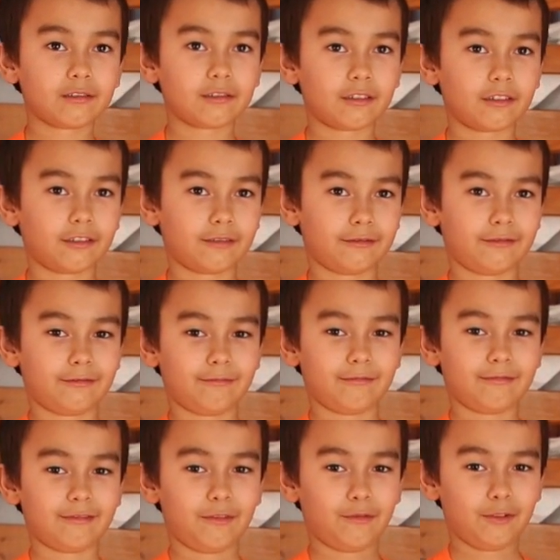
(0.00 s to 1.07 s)
So
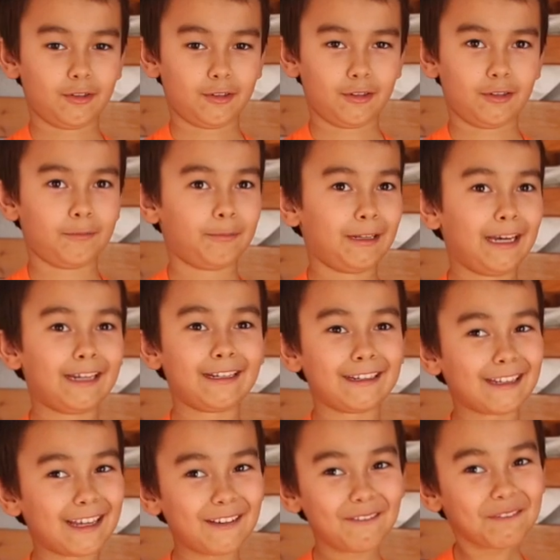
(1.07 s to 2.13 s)
if you're planning
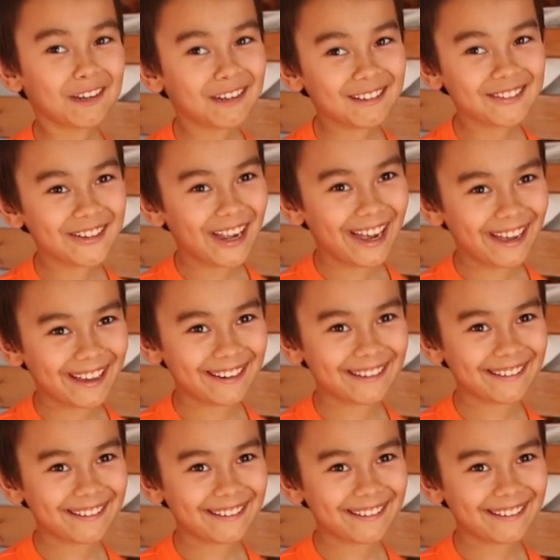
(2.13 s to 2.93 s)
to get a bearded dragon,